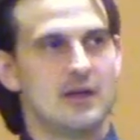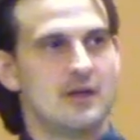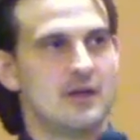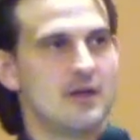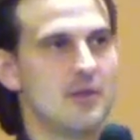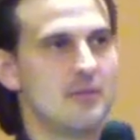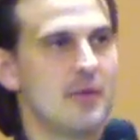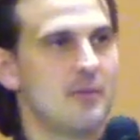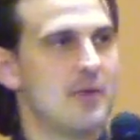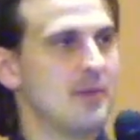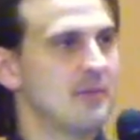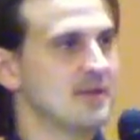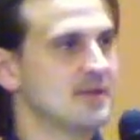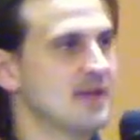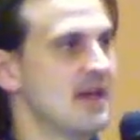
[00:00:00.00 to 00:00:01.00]
You know, the
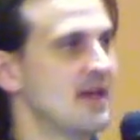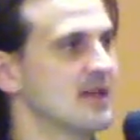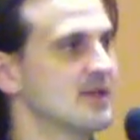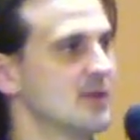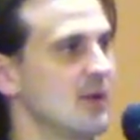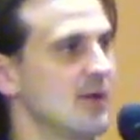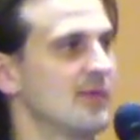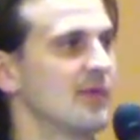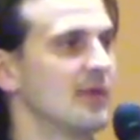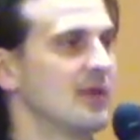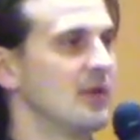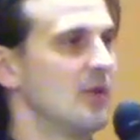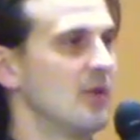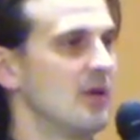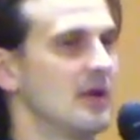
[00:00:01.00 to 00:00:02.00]
people say a sword for the
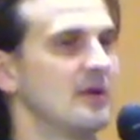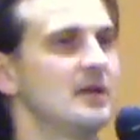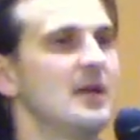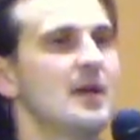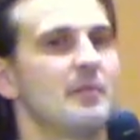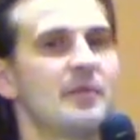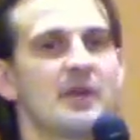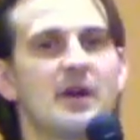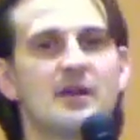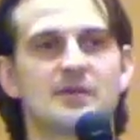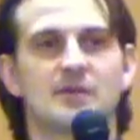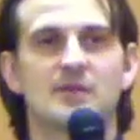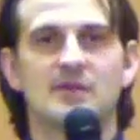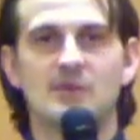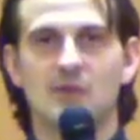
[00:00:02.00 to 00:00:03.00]
Lord, but
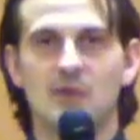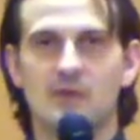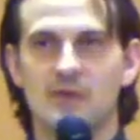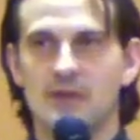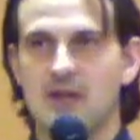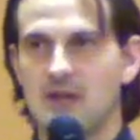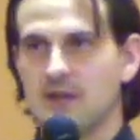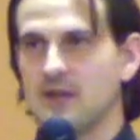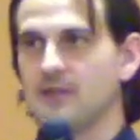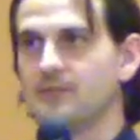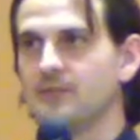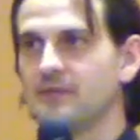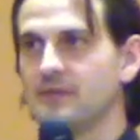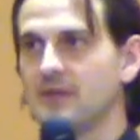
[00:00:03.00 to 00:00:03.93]
also a sword for Gideon.